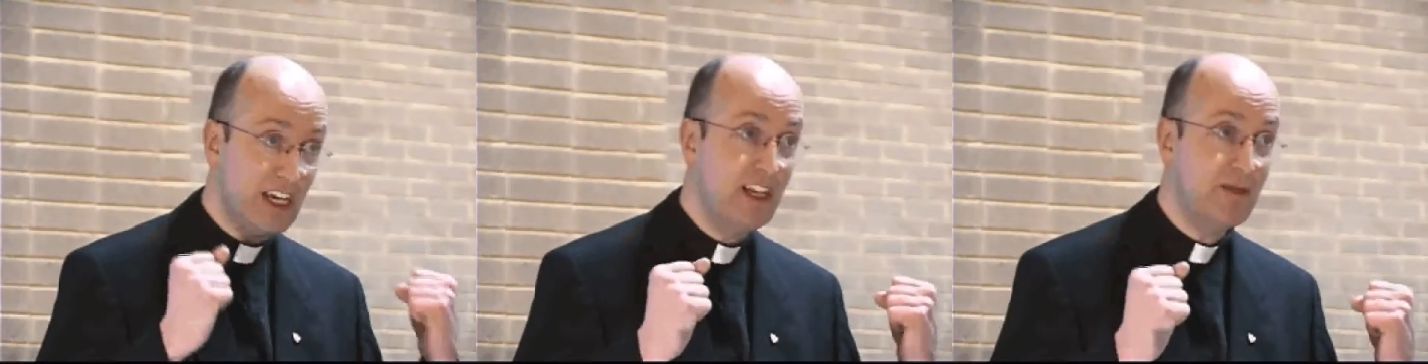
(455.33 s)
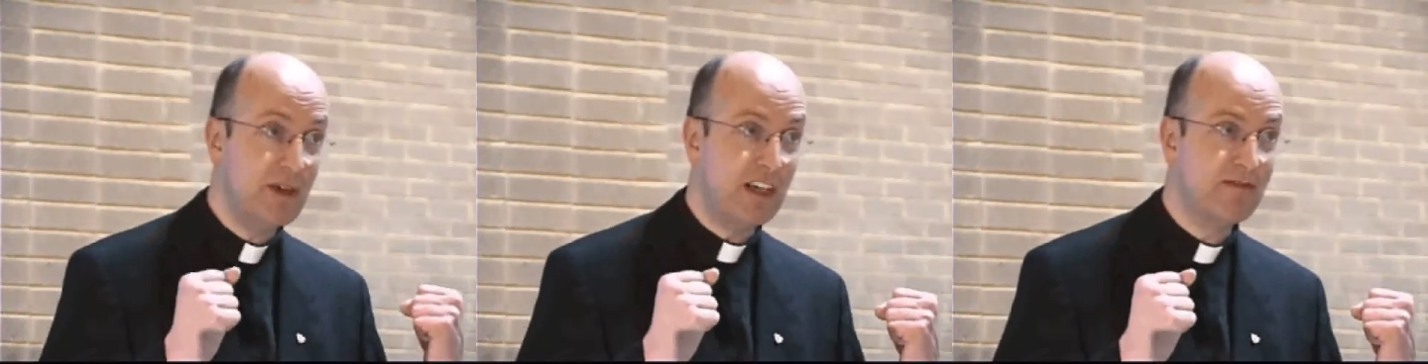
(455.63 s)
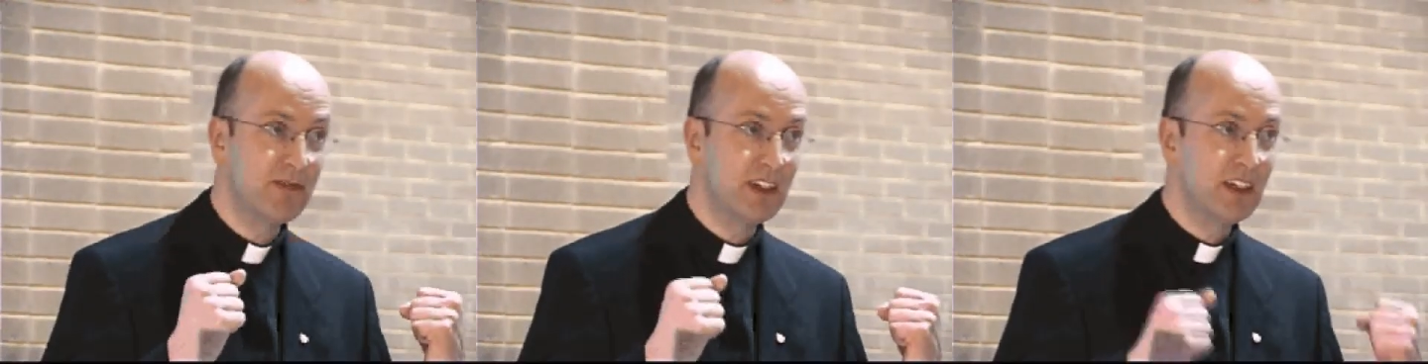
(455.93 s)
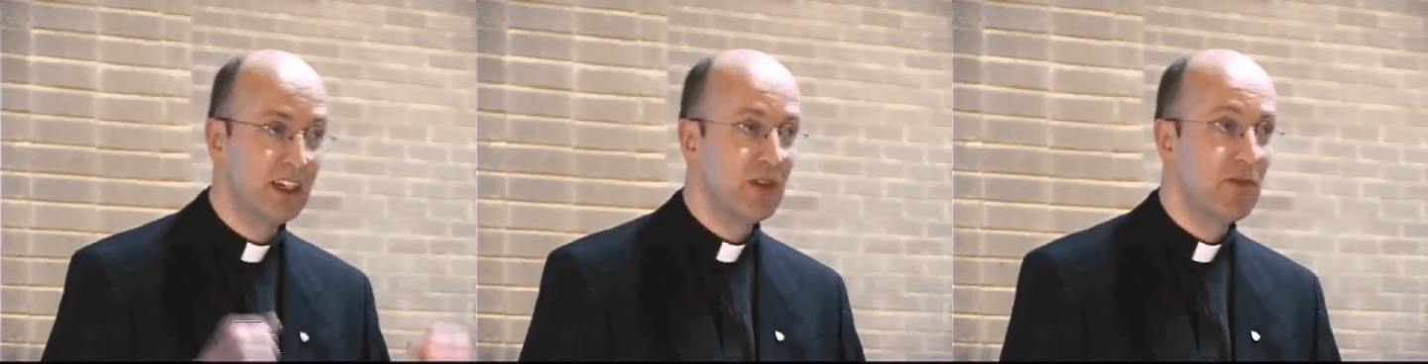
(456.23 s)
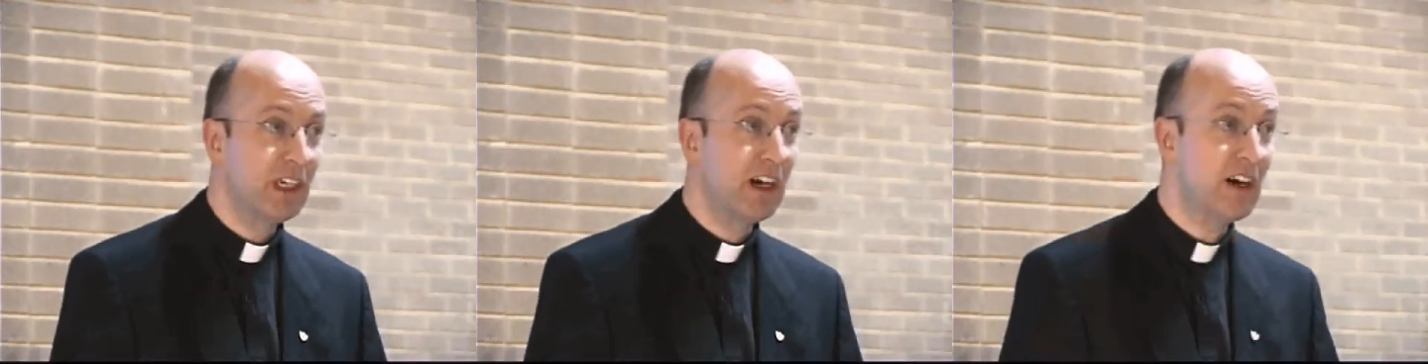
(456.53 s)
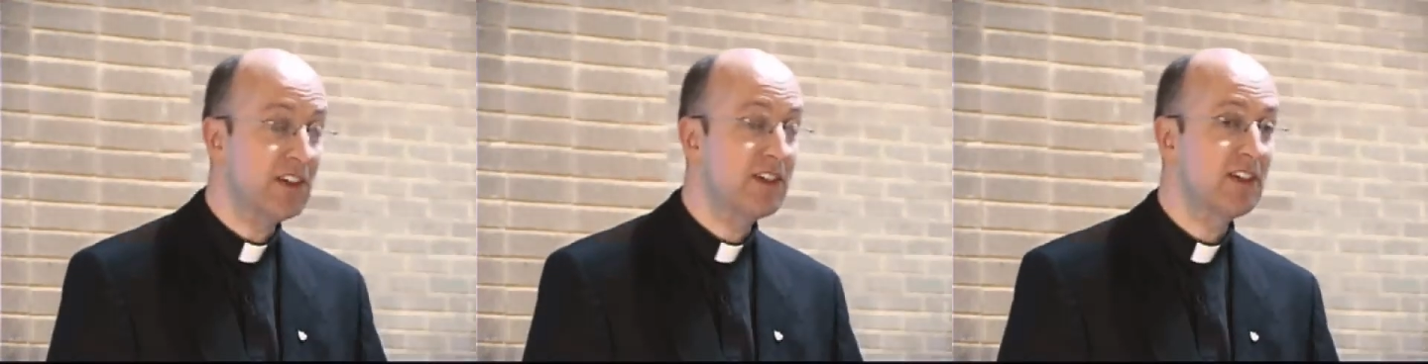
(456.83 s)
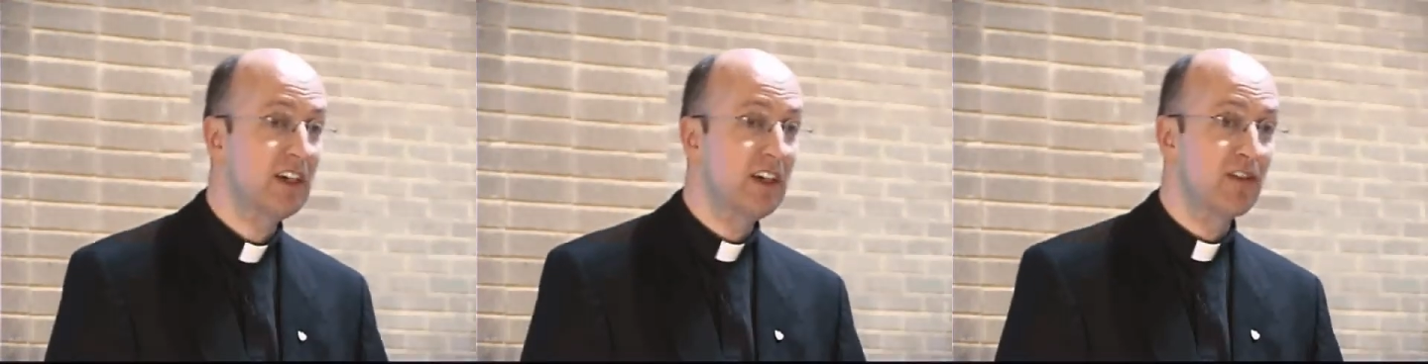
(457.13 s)
the enemy,
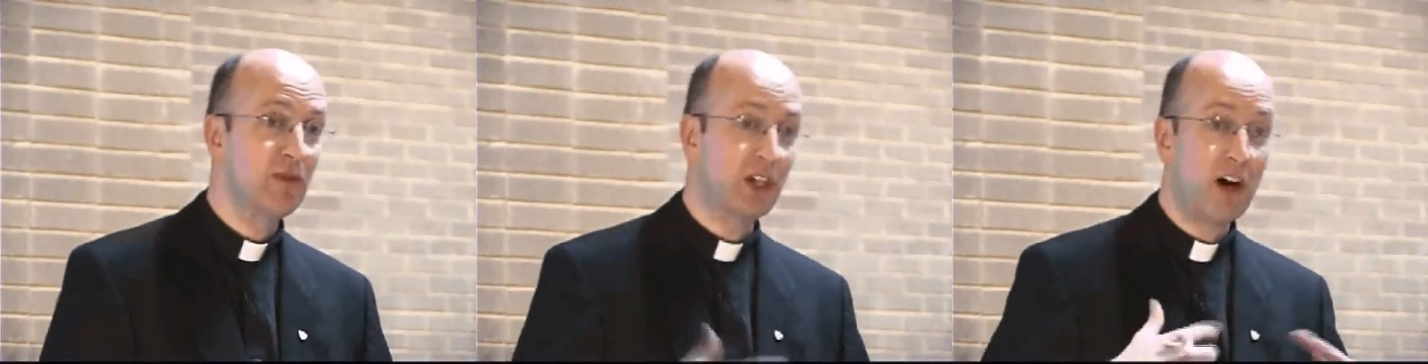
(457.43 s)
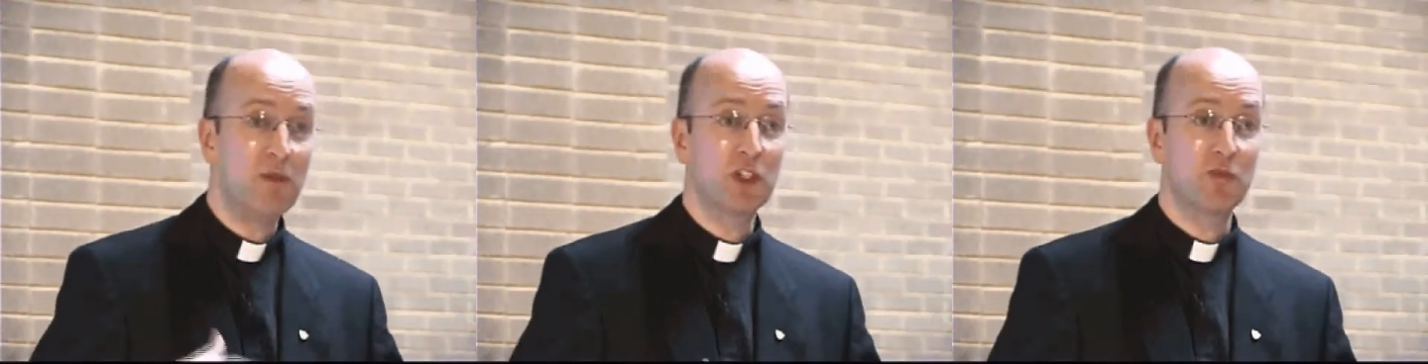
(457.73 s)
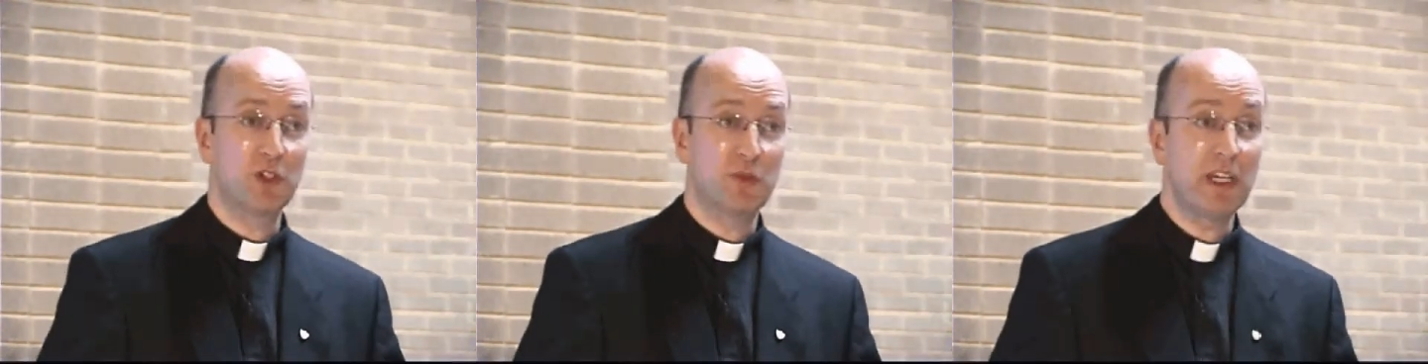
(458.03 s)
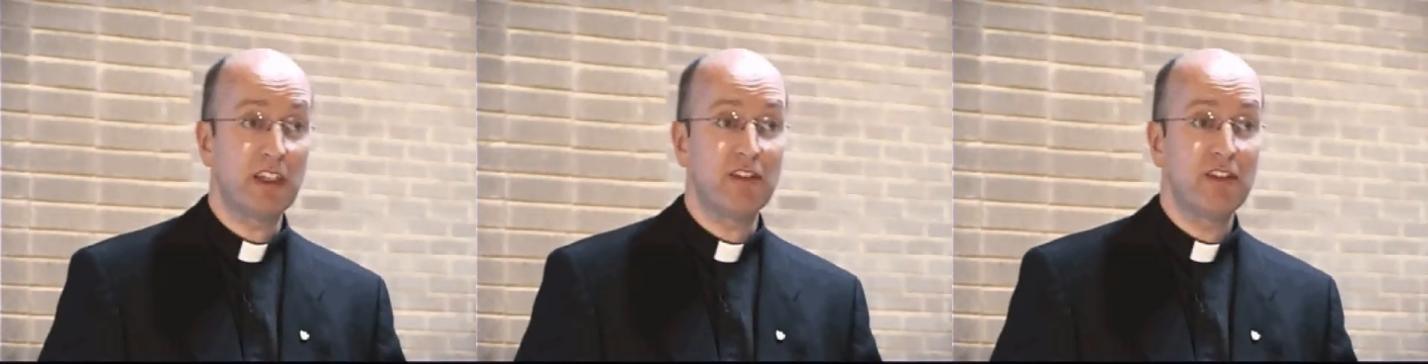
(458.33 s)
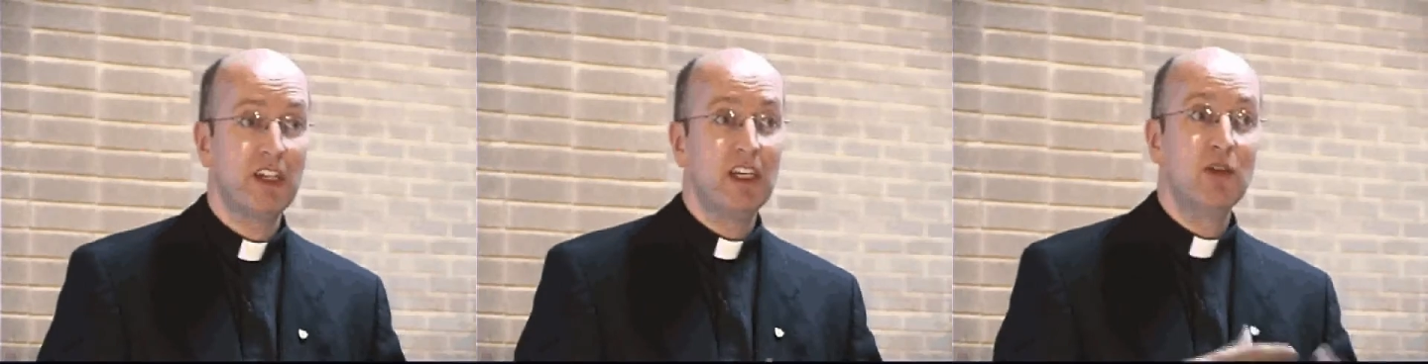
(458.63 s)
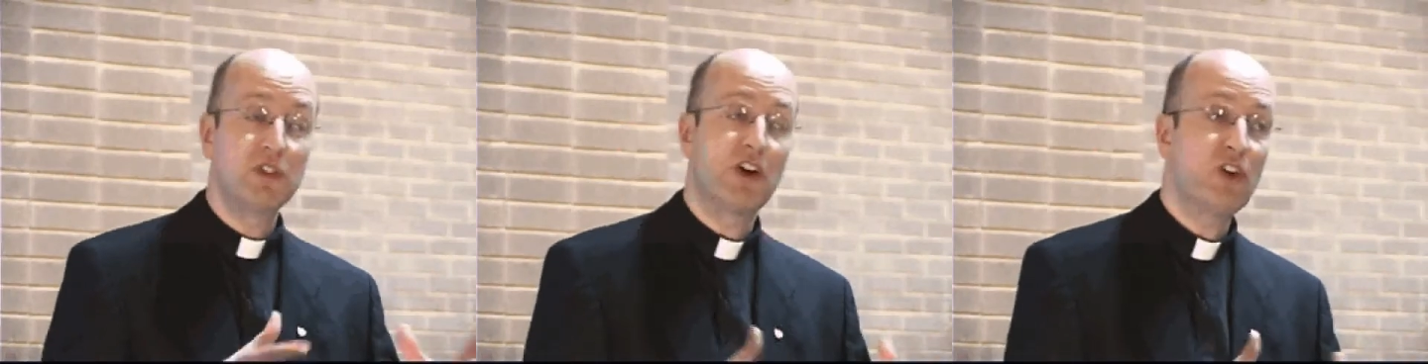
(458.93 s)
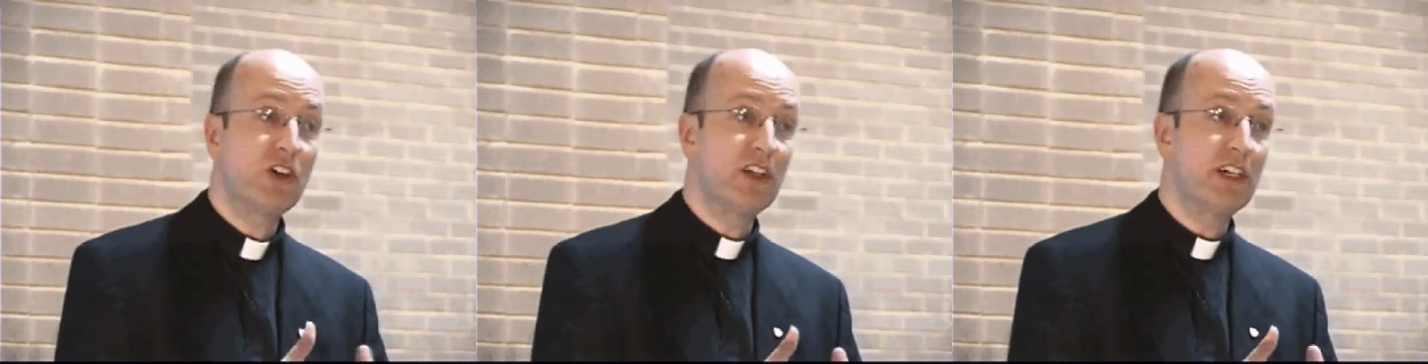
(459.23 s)
because from the communist perspective, it was
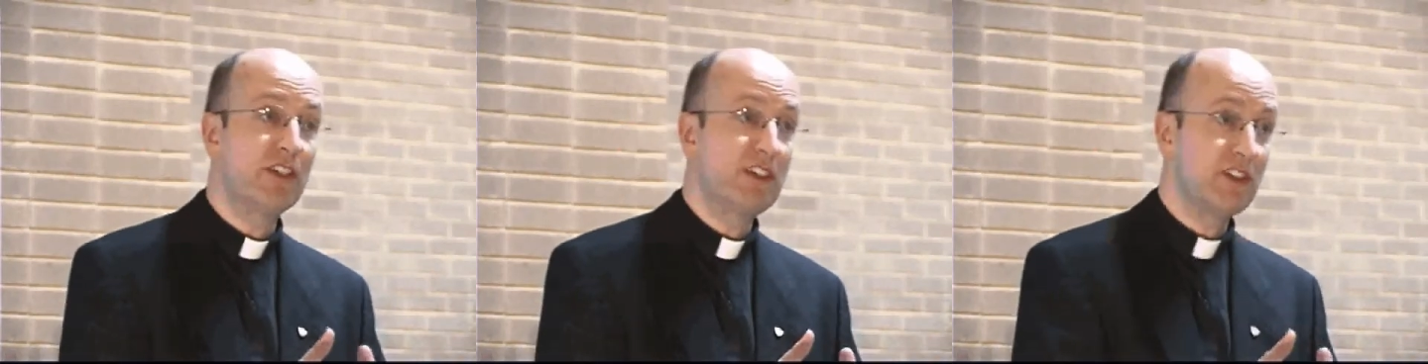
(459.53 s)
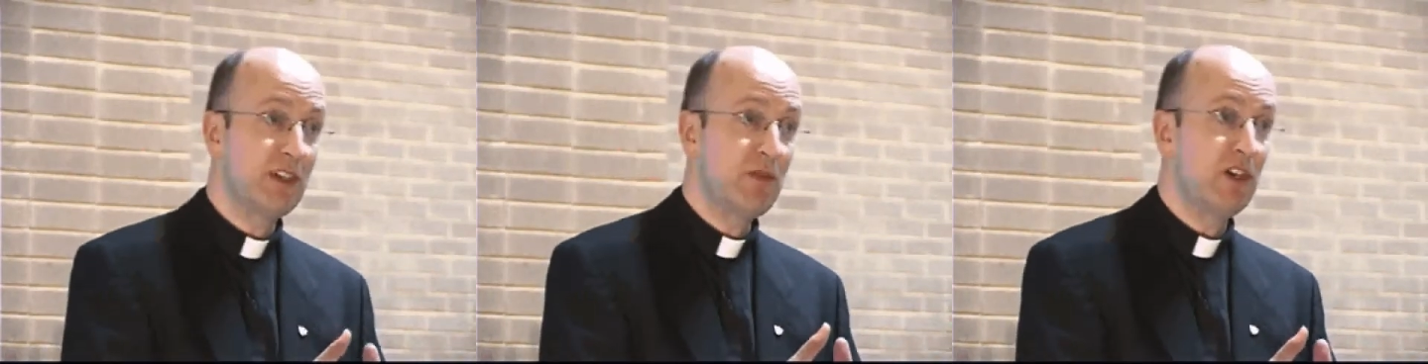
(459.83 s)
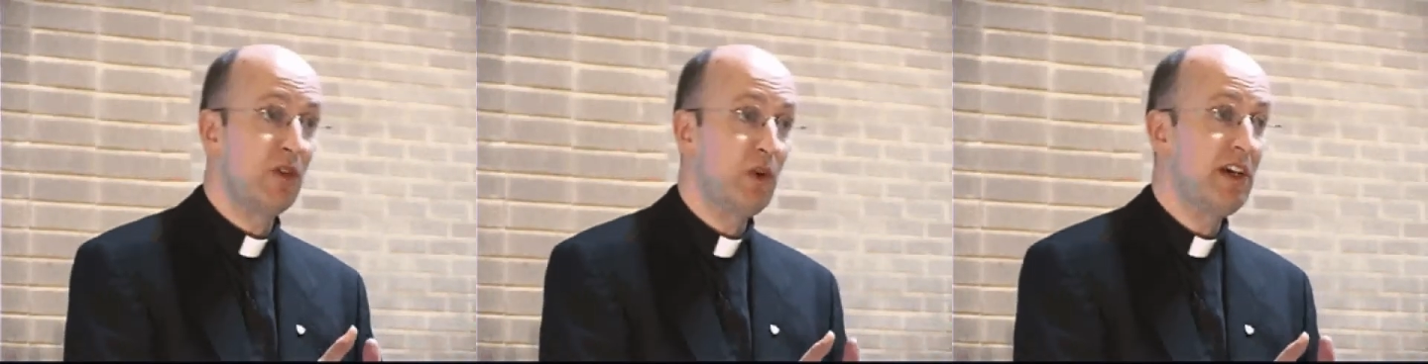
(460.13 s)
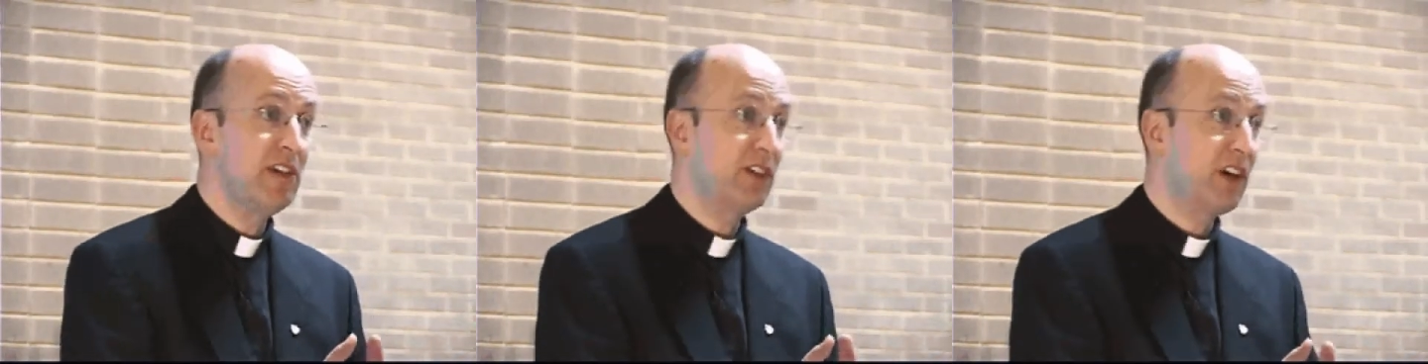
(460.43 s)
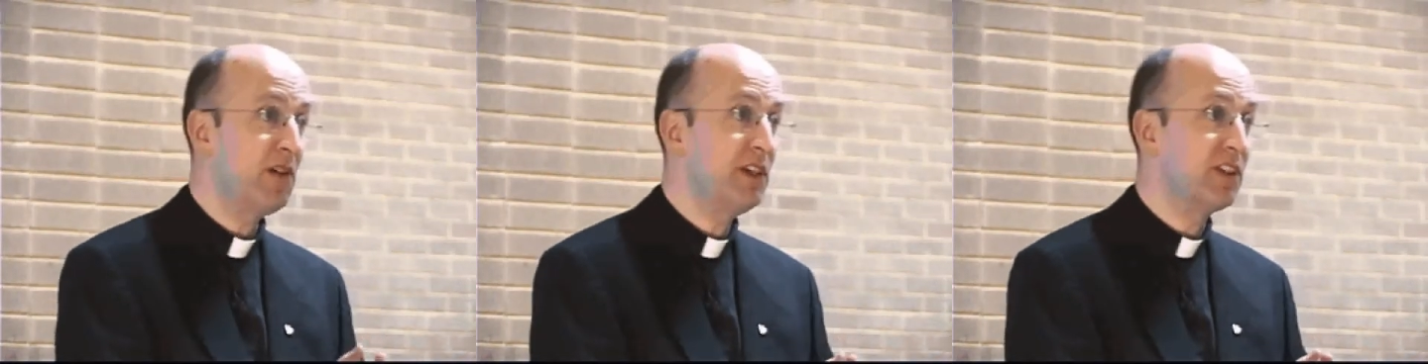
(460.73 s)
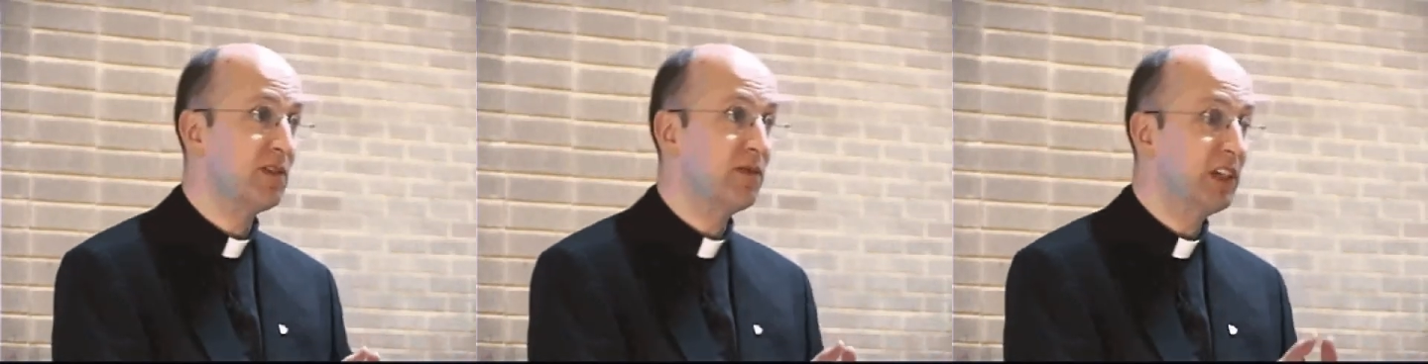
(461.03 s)
organized in a similar way to communism.